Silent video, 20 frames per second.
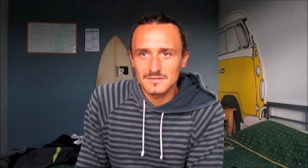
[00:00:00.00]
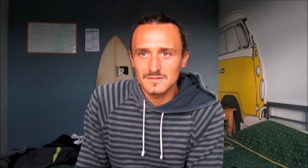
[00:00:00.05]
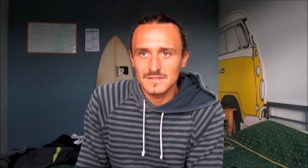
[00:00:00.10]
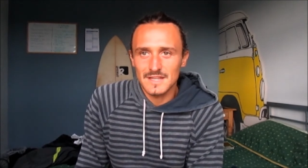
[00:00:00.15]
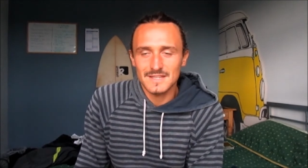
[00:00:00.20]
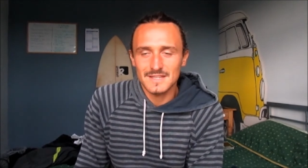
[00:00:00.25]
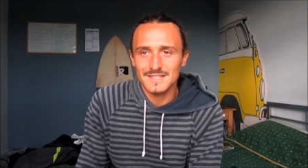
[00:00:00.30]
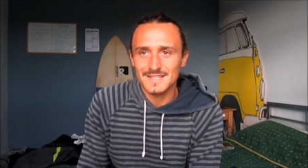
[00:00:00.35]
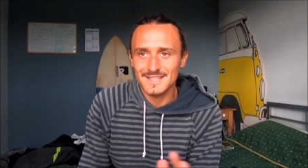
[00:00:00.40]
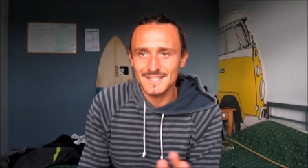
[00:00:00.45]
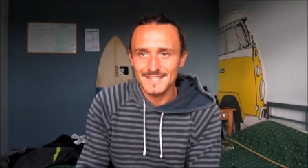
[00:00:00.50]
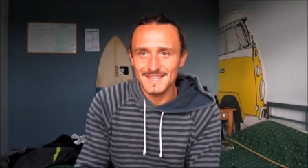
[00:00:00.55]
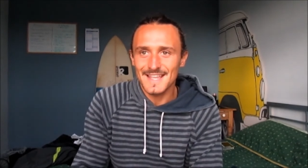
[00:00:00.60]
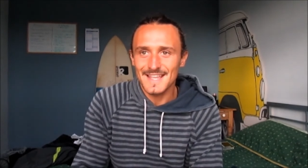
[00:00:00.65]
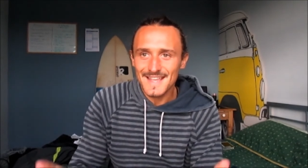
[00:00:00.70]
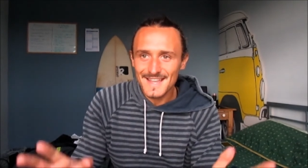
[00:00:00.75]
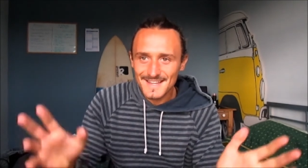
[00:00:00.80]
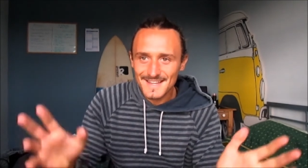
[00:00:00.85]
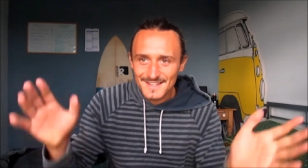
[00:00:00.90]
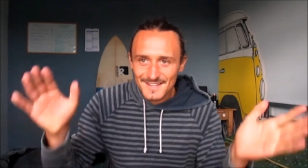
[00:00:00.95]
that's the
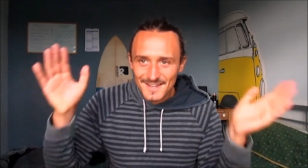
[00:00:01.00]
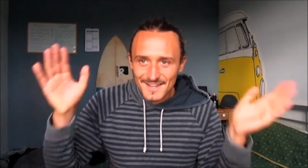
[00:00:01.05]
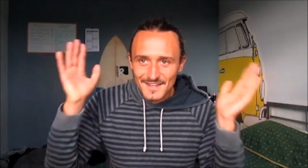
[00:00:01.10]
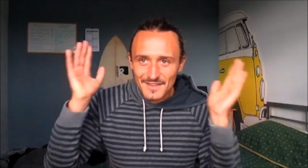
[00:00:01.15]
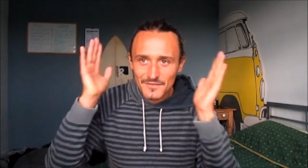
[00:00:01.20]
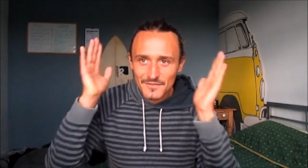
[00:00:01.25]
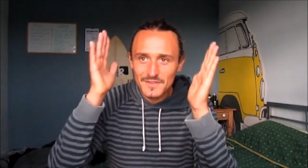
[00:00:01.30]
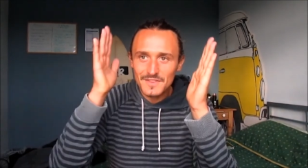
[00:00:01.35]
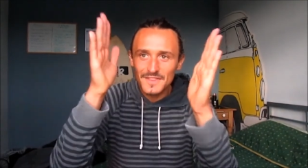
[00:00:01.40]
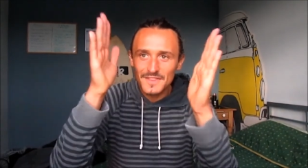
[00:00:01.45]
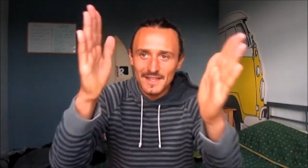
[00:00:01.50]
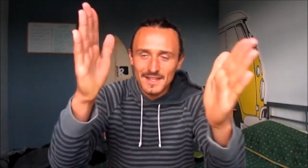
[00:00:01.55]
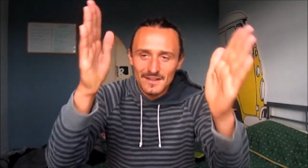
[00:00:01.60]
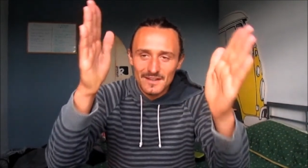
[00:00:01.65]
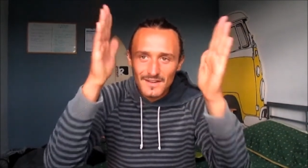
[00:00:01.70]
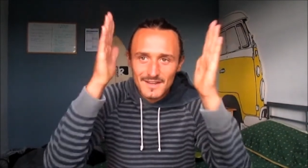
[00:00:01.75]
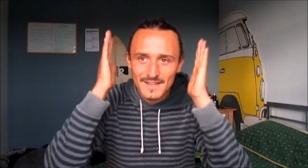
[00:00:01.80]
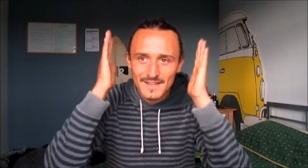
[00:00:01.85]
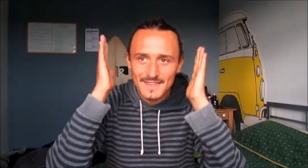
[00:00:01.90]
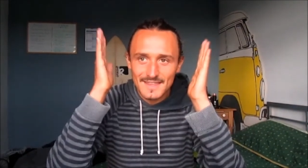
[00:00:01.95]
thing. Like, if you think
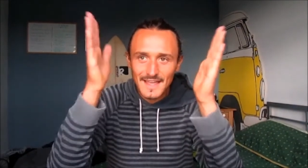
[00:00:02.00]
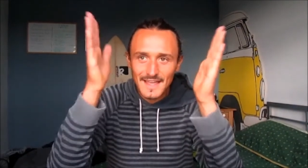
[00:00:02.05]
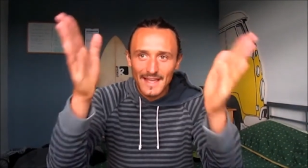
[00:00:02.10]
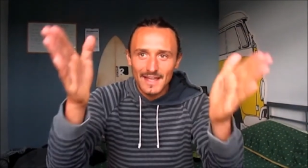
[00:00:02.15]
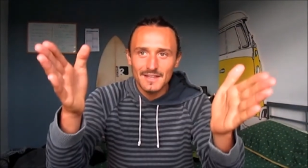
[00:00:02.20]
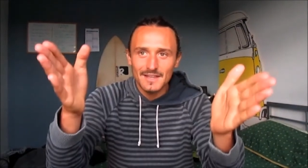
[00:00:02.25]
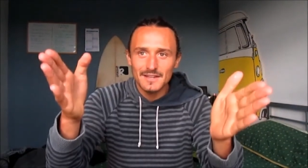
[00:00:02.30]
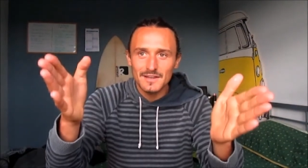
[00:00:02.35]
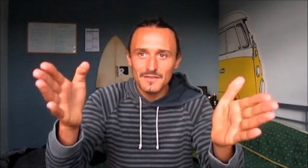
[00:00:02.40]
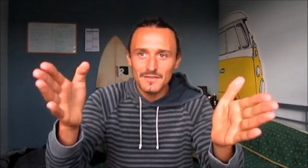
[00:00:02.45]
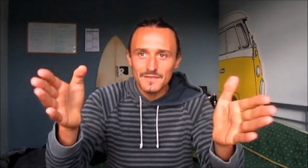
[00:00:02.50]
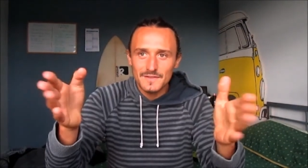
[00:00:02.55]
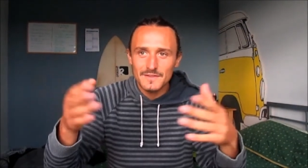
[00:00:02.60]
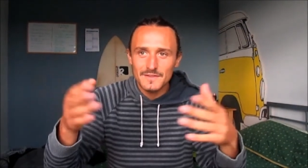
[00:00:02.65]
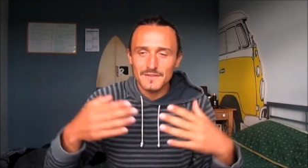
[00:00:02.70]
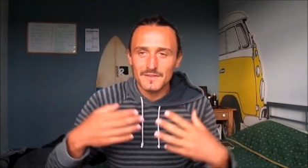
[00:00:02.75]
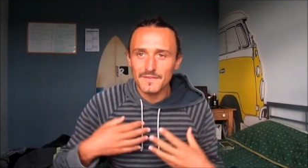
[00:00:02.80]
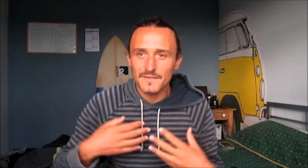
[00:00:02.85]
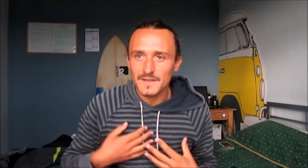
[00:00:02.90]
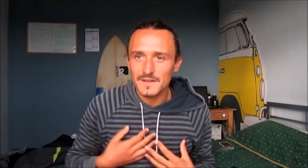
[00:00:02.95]
like that, you know, if
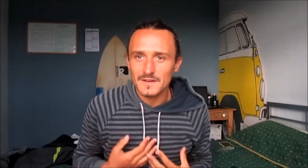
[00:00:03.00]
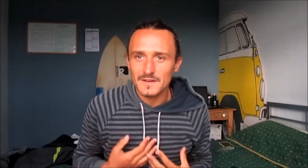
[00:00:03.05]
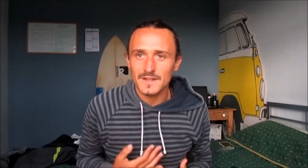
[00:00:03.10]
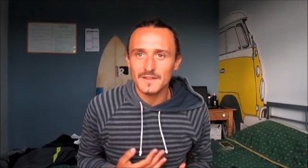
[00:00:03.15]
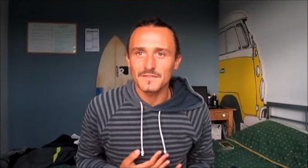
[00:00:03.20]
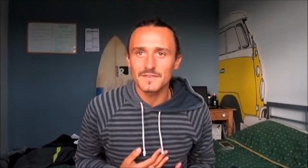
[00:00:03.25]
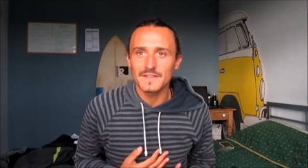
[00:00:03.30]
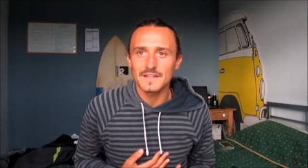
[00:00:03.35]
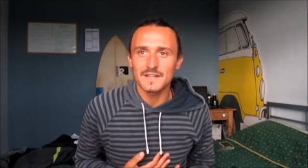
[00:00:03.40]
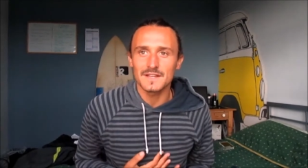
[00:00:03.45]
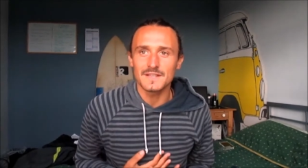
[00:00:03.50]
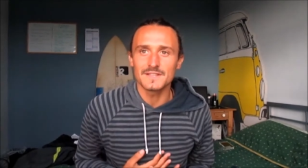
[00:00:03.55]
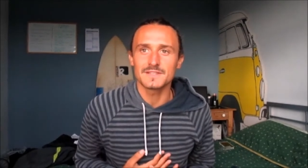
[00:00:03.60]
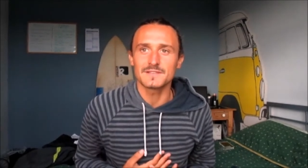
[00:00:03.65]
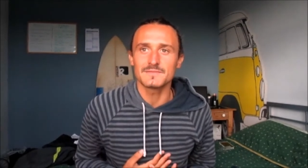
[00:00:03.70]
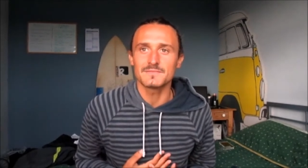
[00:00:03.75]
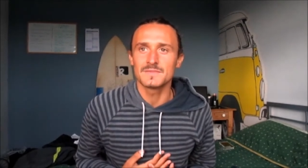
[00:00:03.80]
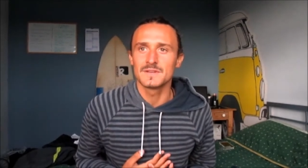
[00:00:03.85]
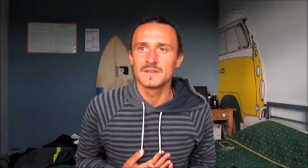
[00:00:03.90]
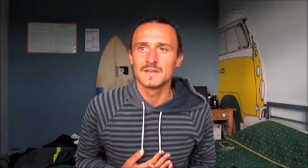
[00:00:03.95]
you feel like
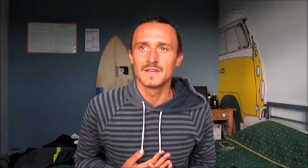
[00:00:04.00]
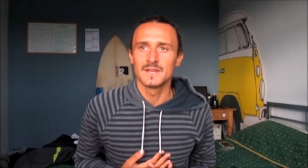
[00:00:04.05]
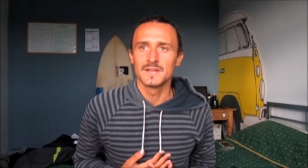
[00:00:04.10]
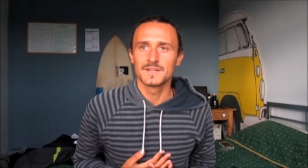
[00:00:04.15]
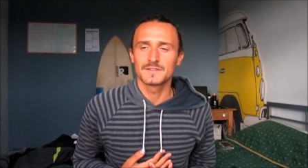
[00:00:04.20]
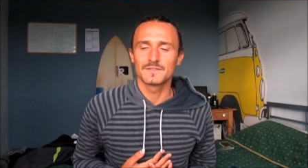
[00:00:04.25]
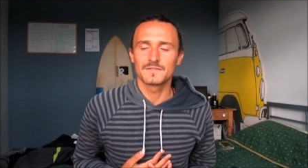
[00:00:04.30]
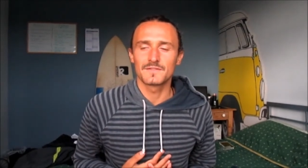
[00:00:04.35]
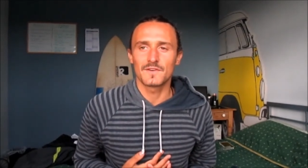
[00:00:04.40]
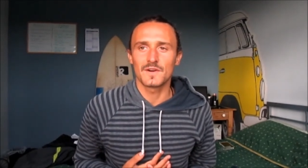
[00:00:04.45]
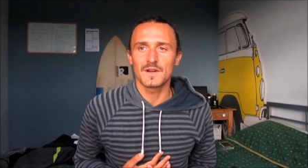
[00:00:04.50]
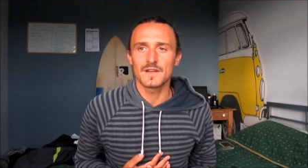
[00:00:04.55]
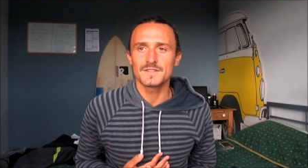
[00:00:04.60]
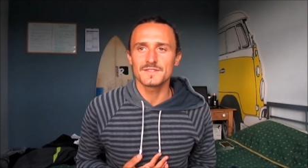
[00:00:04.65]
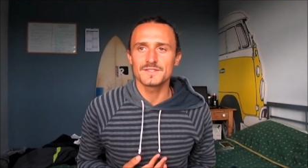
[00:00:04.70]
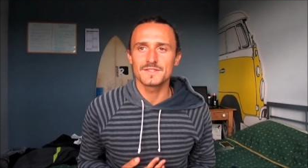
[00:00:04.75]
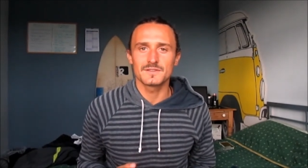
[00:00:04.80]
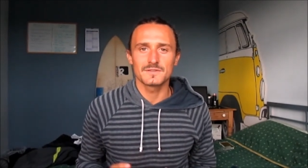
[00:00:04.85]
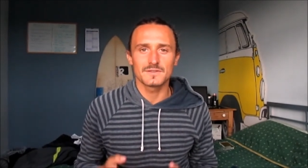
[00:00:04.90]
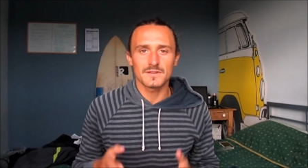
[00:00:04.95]
veganism
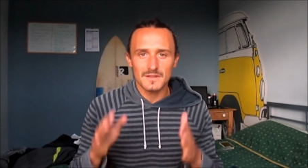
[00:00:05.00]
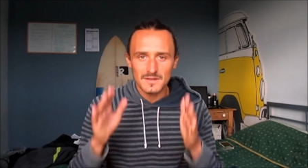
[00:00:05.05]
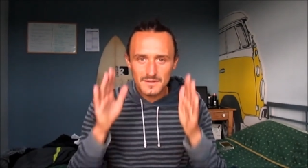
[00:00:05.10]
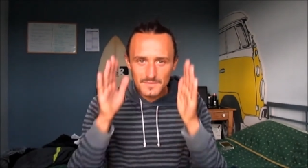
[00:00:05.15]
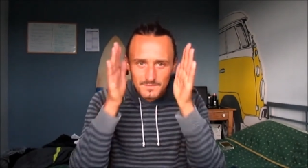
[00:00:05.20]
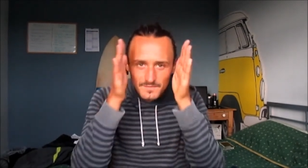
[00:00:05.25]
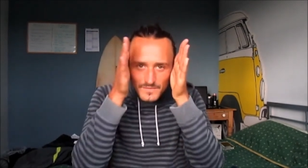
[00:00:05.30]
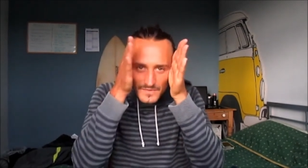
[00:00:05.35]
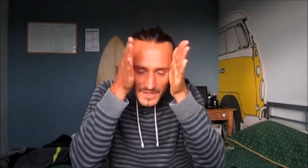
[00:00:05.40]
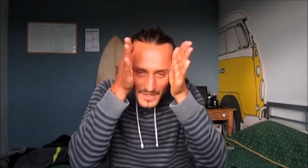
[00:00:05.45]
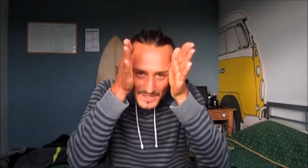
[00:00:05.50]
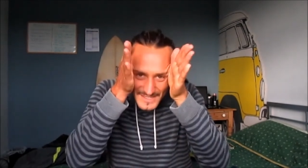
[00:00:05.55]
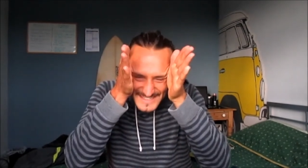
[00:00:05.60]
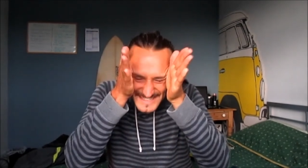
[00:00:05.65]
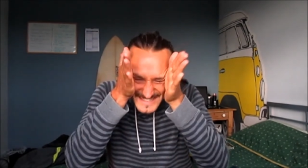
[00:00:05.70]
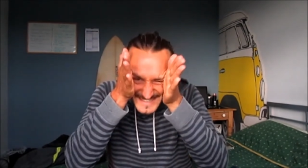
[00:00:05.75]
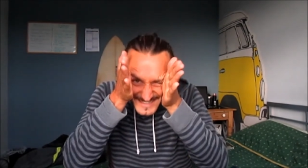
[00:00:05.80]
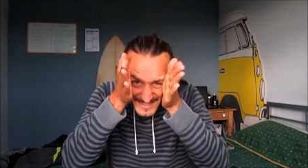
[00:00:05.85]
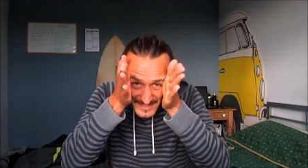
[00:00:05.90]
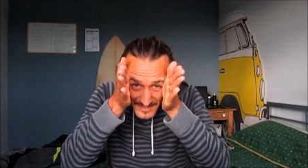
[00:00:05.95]
defines you, you're gonna like
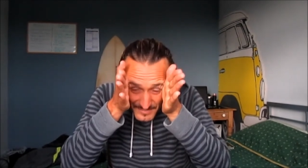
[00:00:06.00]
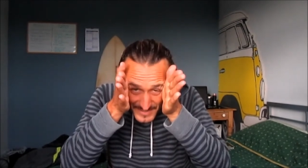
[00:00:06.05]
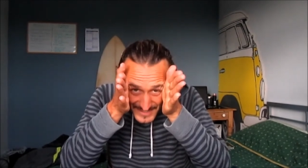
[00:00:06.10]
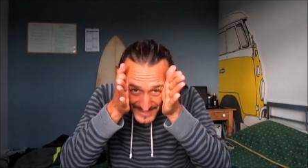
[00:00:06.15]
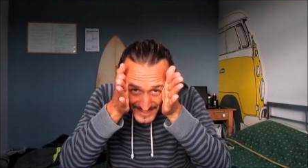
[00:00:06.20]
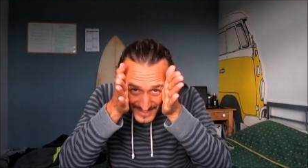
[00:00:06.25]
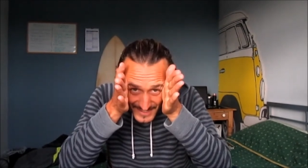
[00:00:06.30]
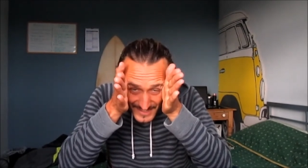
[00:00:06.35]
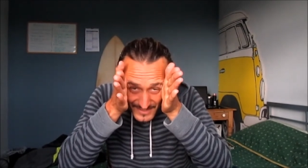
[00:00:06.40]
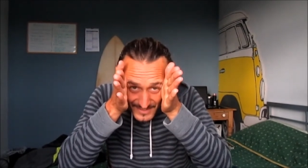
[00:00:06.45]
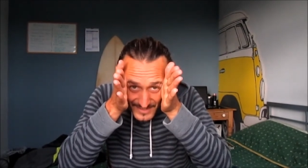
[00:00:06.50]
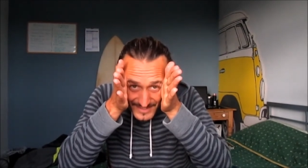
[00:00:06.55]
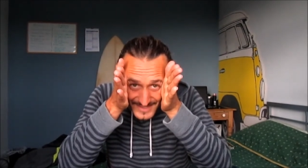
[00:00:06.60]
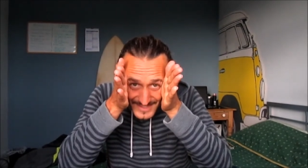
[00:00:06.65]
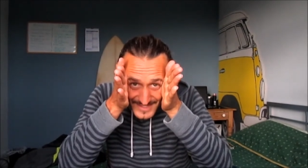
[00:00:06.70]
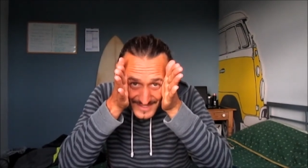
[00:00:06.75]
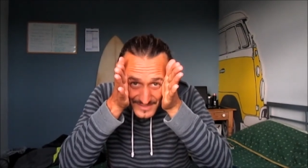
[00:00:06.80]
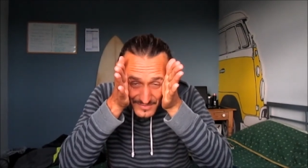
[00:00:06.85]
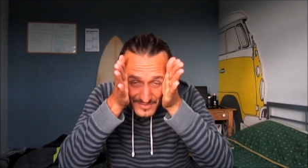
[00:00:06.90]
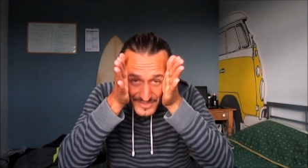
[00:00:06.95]
you're gonna be thinking like
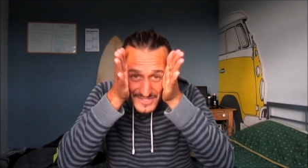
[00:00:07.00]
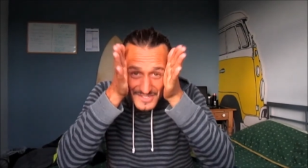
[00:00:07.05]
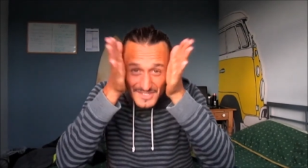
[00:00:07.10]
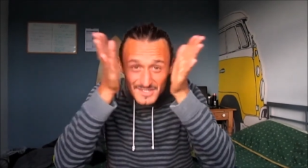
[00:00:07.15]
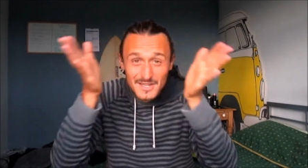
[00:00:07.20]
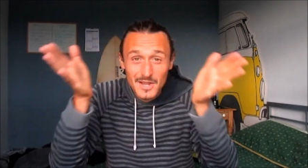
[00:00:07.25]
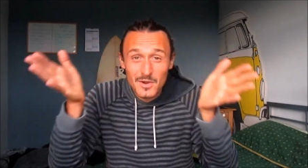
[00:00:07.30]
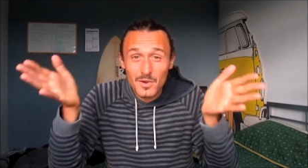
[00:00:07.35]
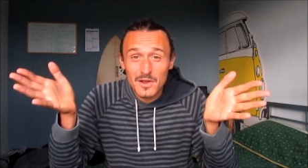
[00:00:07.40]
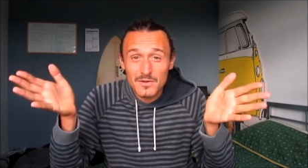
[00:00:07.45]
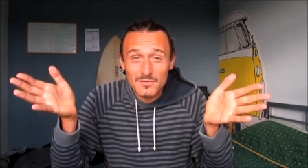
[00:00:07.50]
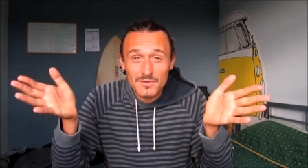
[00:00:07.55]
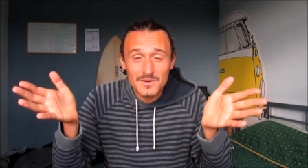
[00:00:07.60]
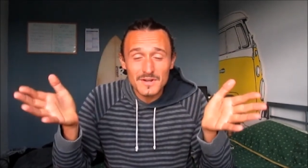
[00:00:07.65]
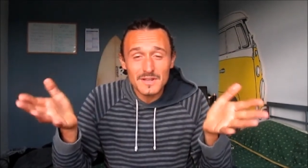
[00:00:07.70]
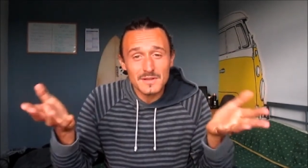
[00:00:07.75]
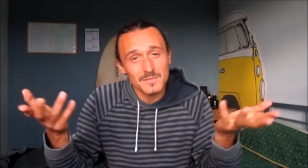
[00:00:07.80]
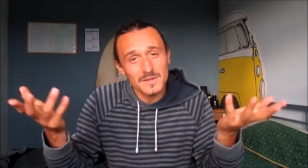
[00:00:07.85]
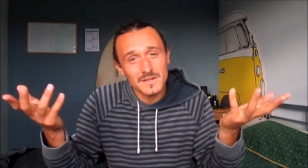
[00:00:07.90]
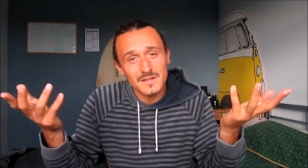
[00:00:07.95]
this, which is so
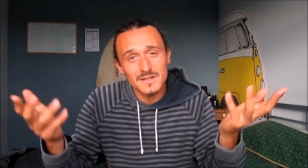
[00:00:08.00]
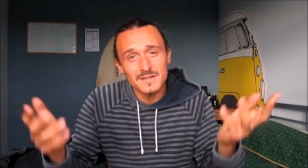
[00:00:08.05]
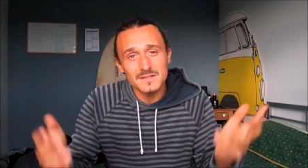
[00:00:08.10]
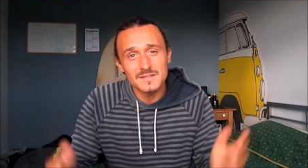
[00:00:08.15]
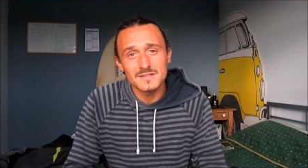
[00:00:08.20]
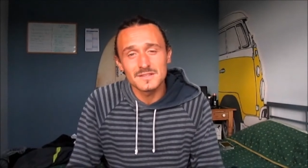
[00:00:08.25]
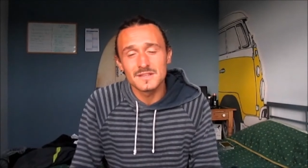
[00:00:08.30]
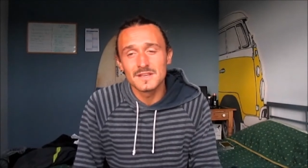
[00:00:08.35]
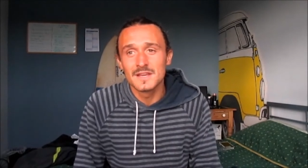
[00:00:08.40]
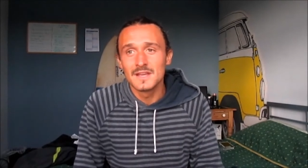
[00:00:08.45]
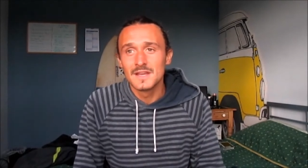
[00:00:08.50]
ironic because